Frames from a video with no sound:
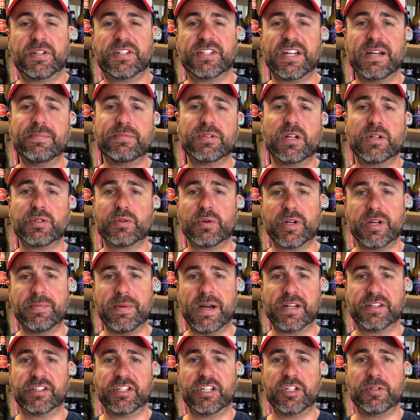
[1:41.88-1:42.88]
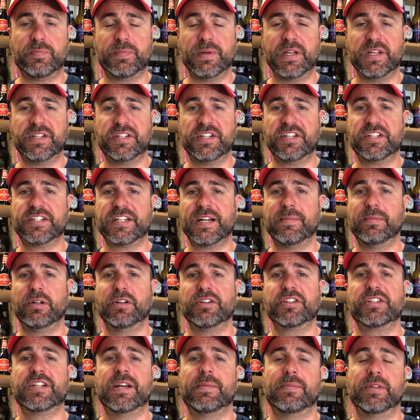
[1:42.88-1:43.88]
But sometimes when you make these beers, you stumble
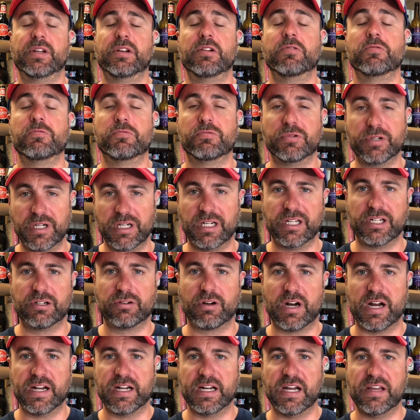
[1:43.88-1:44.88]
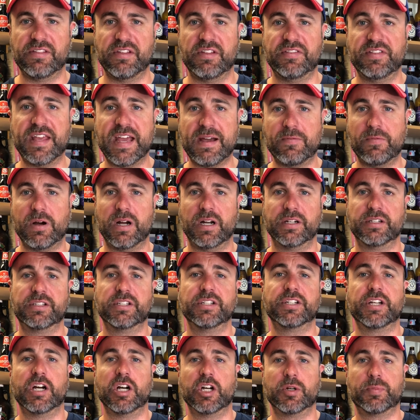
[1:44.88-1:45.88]
onto something really great, and then that one
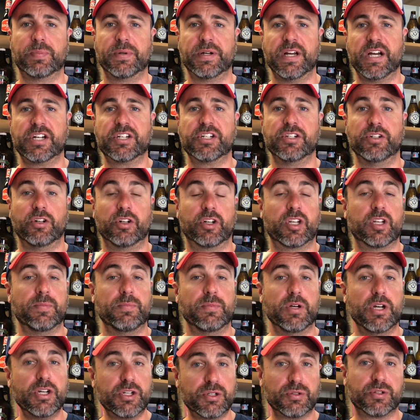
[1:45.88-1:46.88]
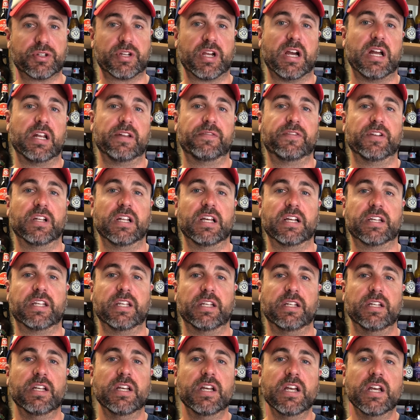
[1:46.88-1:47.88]
can go into production on a commercial scale if you're
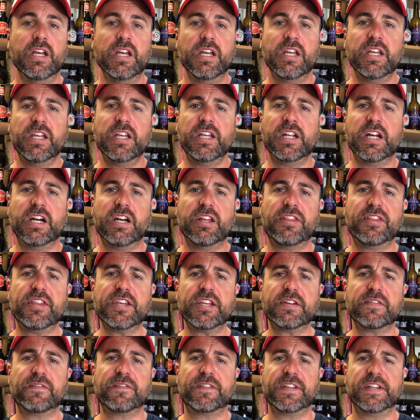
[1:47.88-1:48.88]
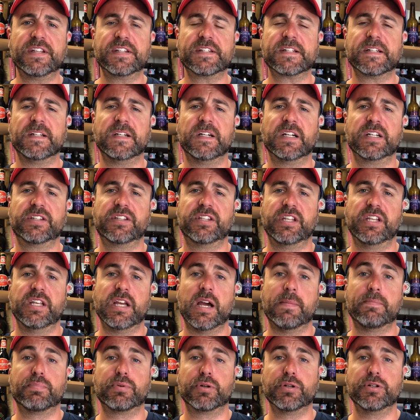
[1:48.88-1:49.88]
lucky. Think of things like the
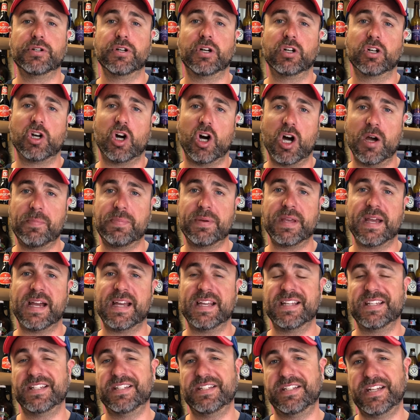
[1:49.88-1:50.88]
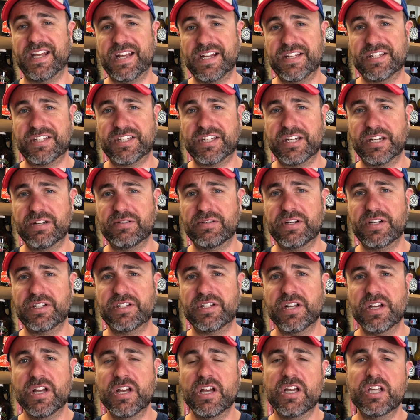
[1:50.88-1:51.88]
Brewdog IPA's Dead
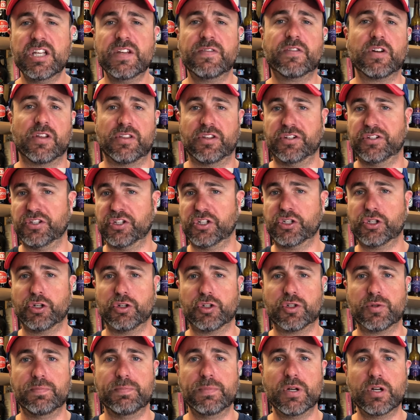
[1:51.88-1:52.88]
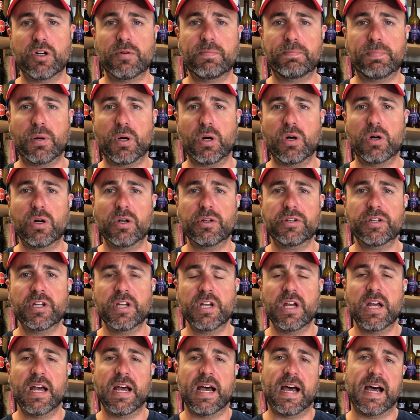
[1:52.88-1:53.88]
series. You've got the Deschutes Mirror Pond.
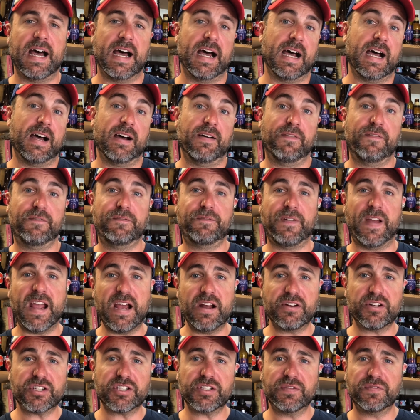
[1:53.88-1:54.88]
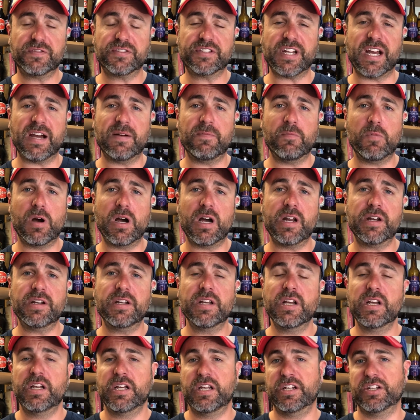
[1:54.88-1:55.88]
Founders have done one.
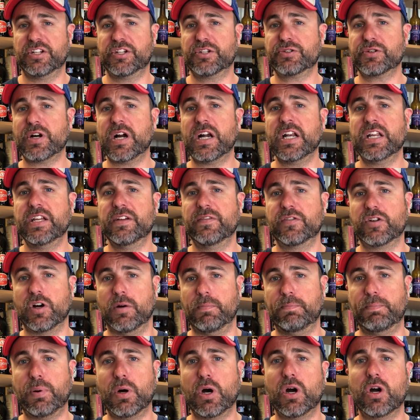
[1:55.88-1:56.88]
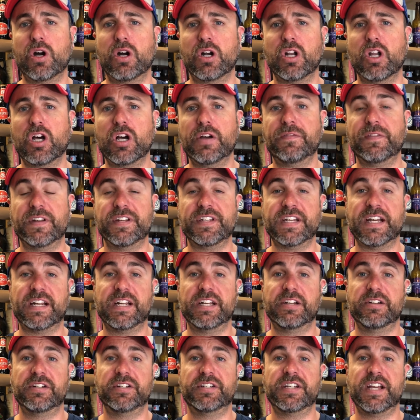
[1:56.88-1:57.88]
In Australia, you've got Pirate Life, and down
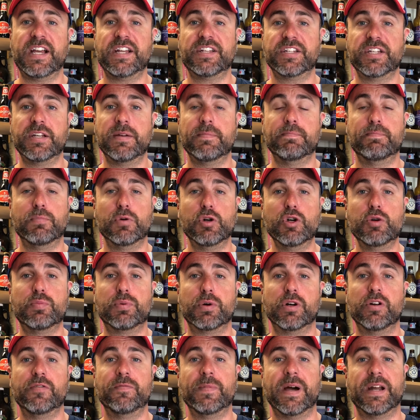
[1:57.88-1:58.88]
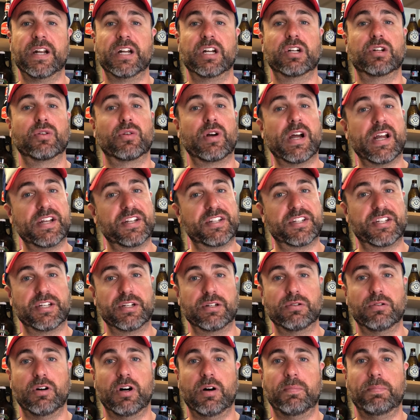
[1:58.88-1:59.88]
here in Tassie, Moo Brew have made a great
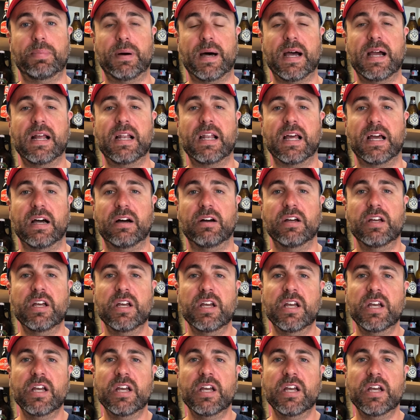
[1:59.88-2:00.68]
single hop pale ale.